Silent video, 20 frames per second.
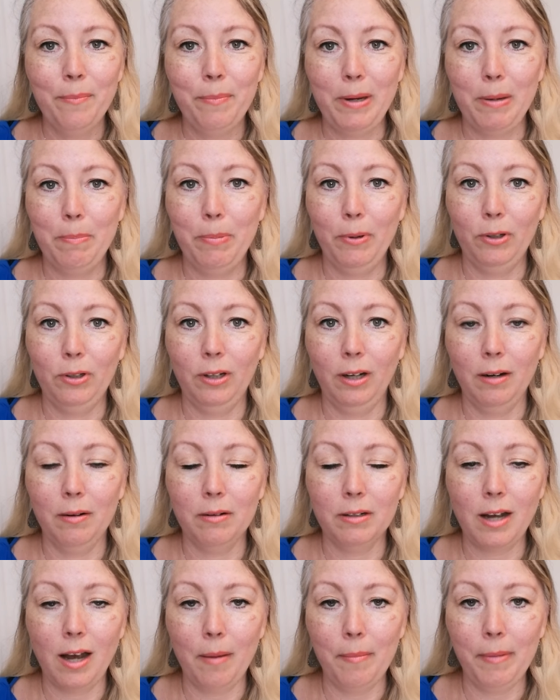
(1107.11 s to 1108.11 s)
people
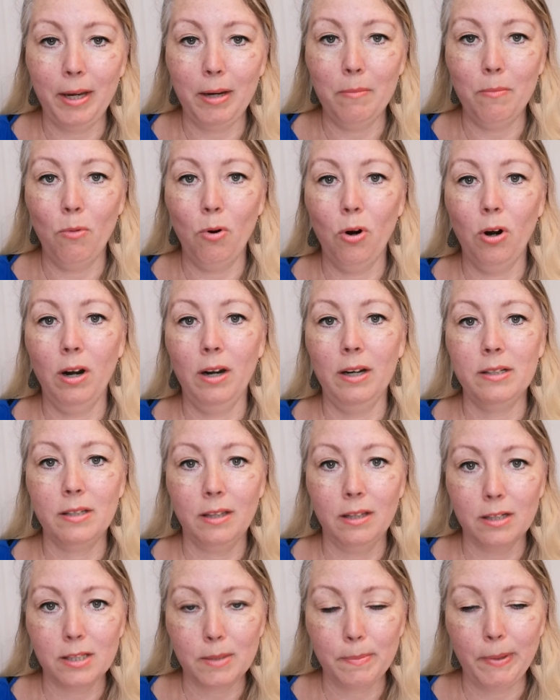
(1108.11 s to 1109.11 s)
are coming more into
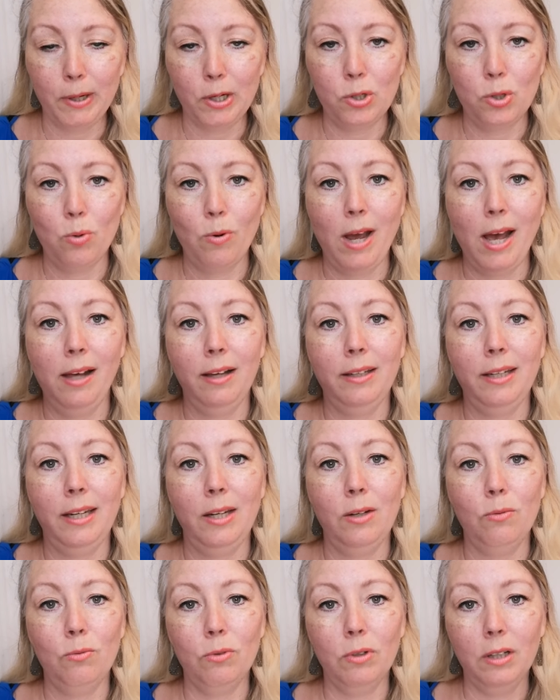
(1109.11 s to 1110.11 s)
their spirituality
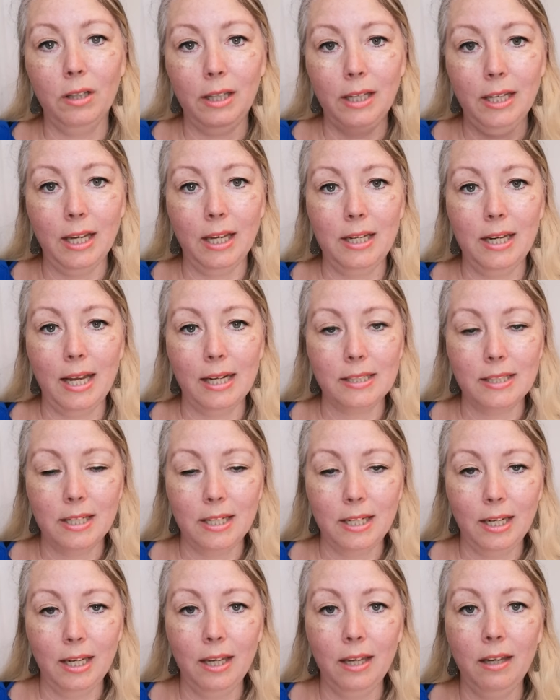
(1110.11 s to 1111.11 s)
and really
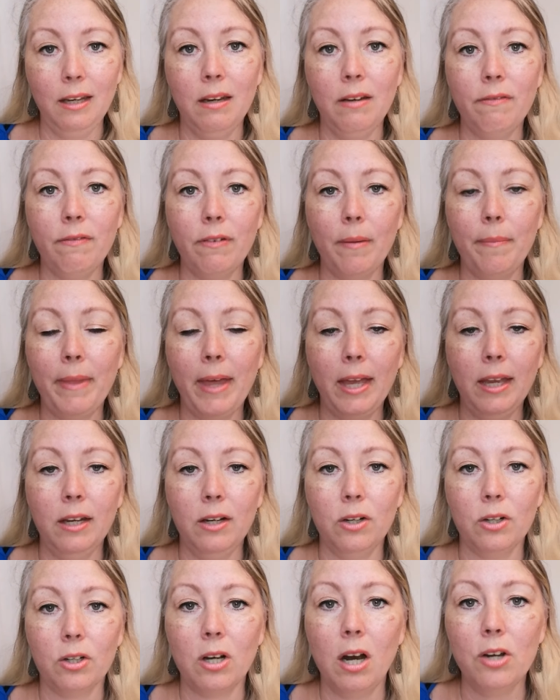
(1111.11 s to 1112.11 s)
connecting in from that
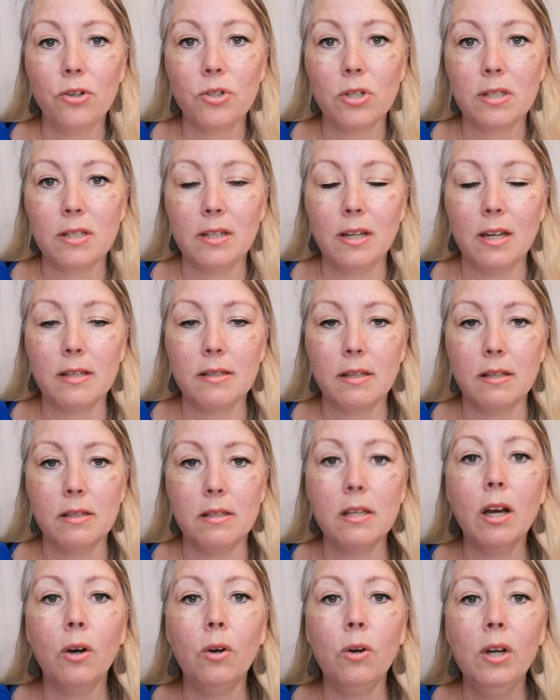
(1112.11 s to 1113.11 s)
inner consciousness and
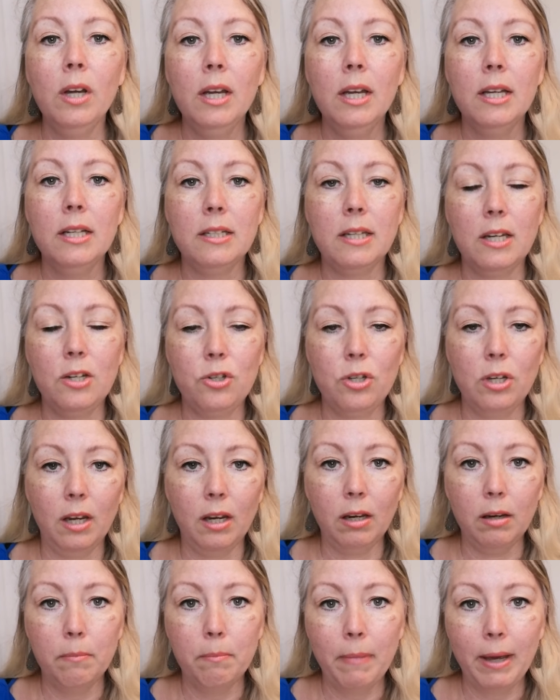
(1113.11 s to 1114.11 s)
so
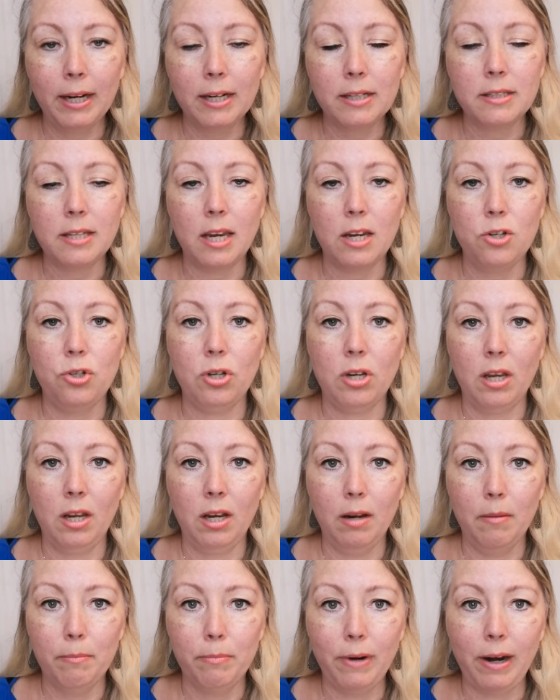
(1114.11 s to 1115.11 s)
teaching
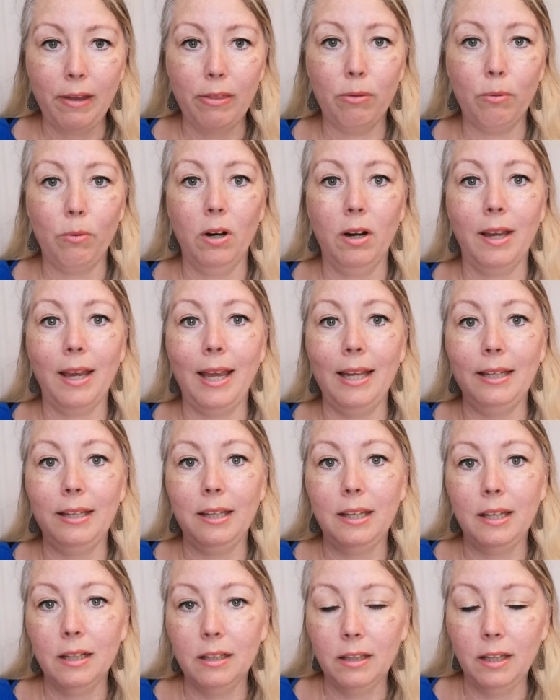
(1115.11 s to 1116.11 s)
meditation and breath work and
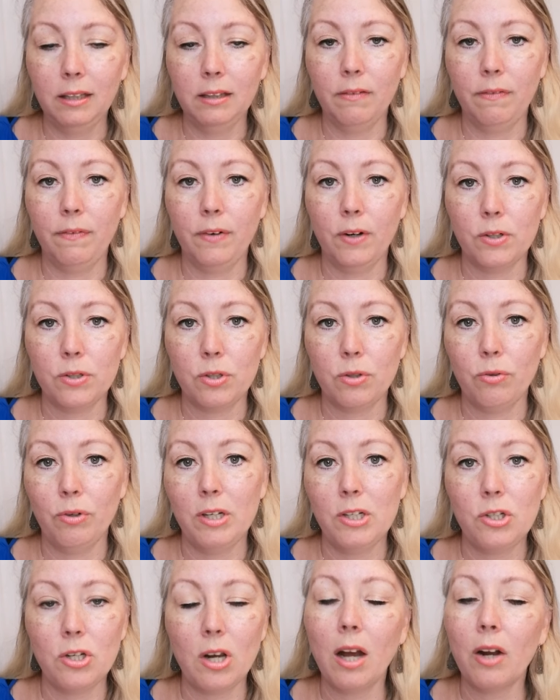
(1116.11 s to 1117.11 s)
healing the first
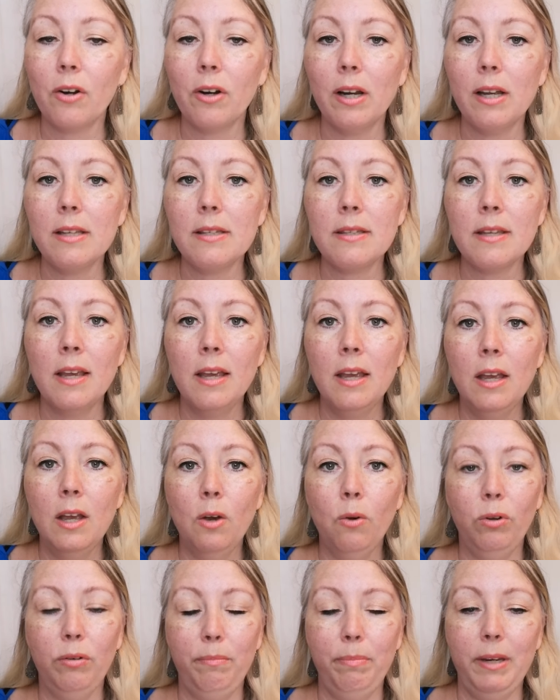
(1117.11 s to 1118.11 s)
three chakras
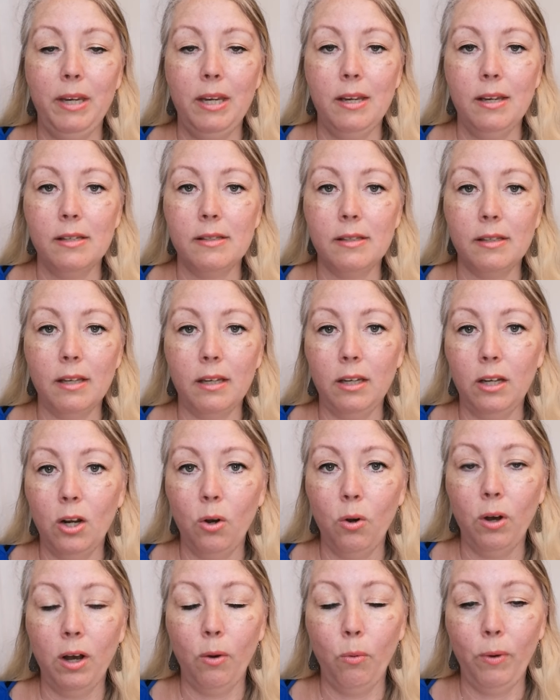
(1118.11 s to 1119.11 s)
would be you
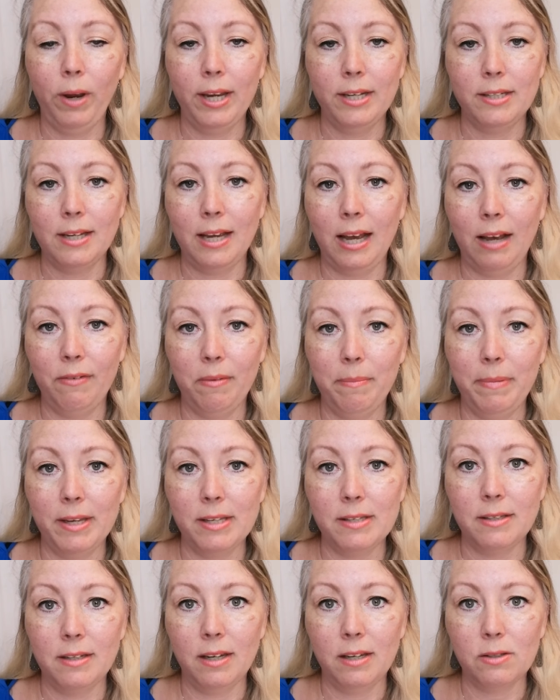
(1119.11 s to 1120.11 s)
know a way to have a
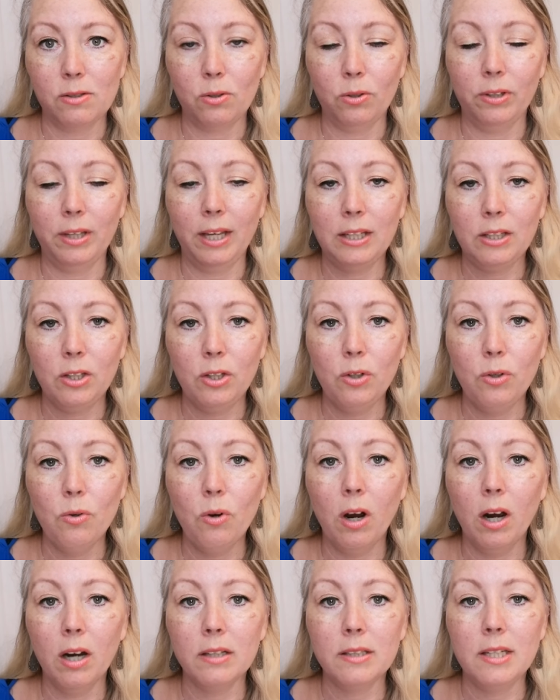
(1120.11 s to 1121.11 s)
business so that
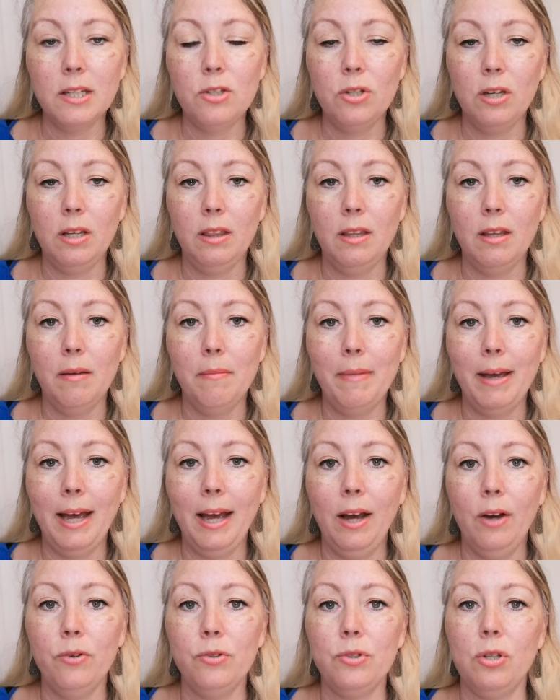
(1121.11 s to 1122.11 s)
you are teaching them
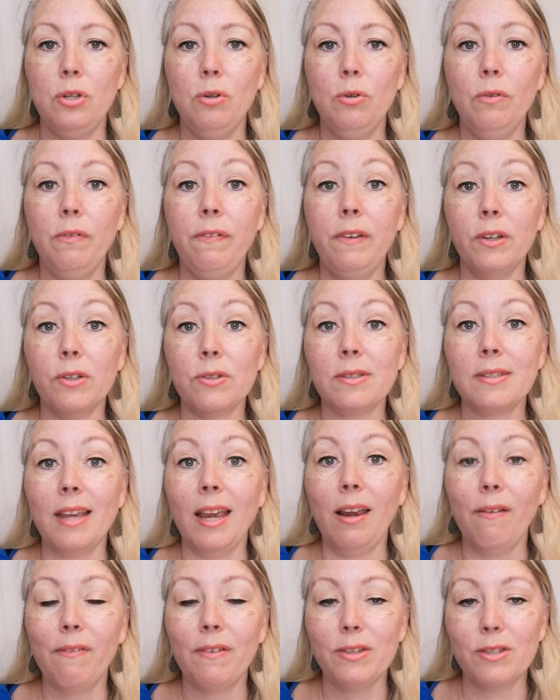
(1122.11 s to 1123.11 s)
how to feel
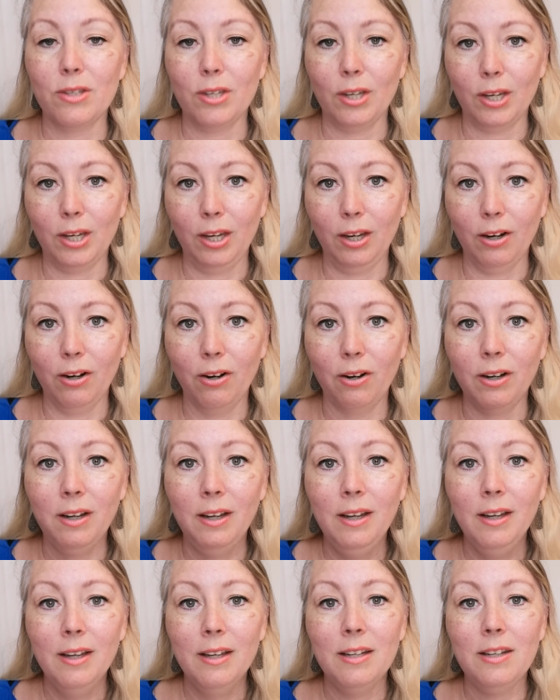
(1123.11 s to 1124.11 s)
safe and secure
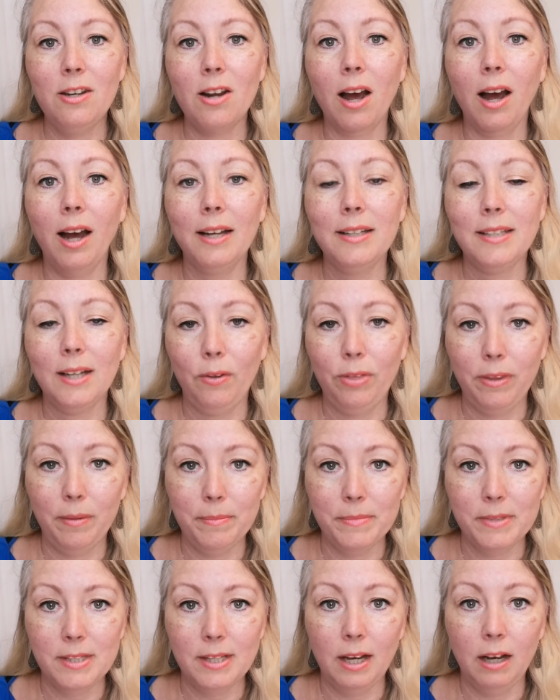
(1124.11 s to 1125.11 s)
not doubt
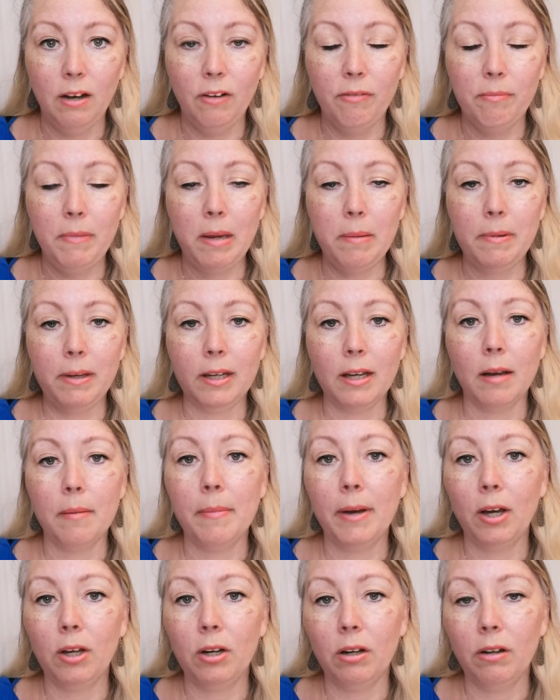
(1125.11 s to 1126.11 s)
themselves maybe
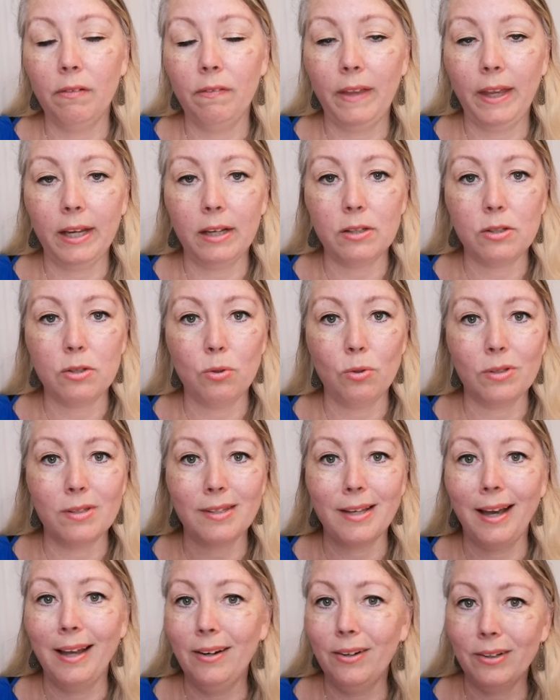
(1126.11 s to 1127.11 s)
come out of like
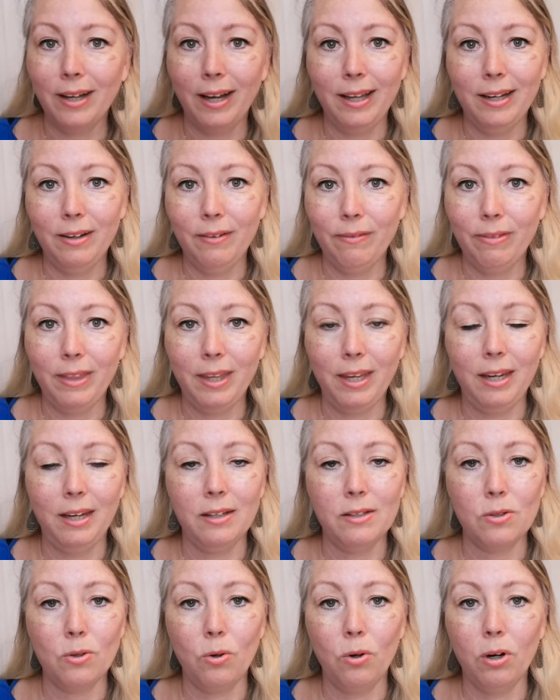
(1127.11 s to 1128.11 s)
suicidal kind of
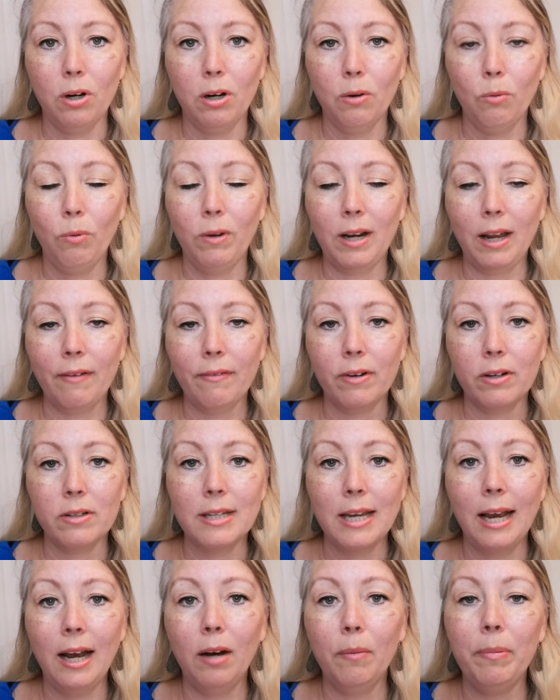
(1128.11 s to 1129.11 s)
things or whatever
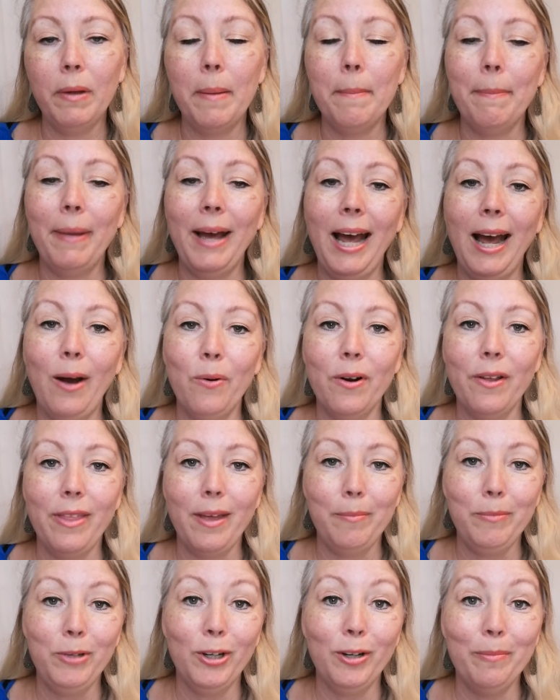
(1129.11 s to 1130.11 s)
to help empower
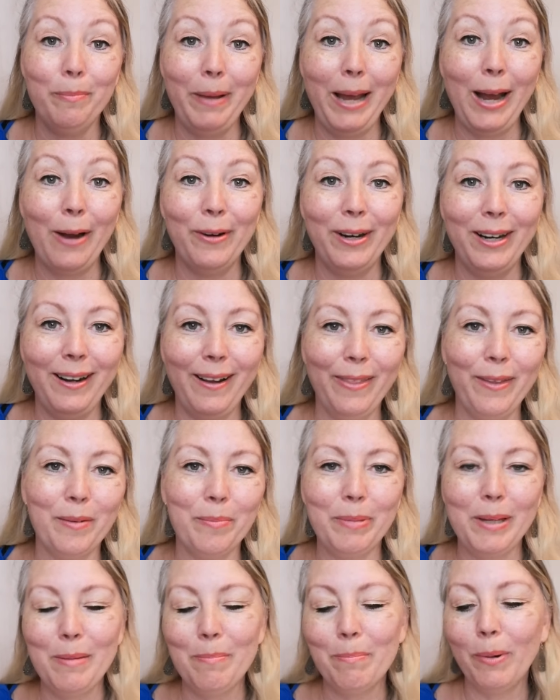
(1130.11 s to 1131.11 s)
them you're empowering other
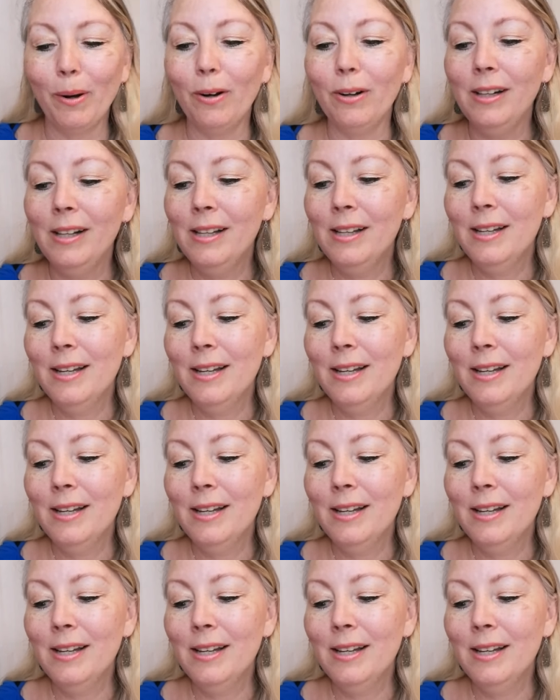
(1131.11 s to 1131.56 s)
people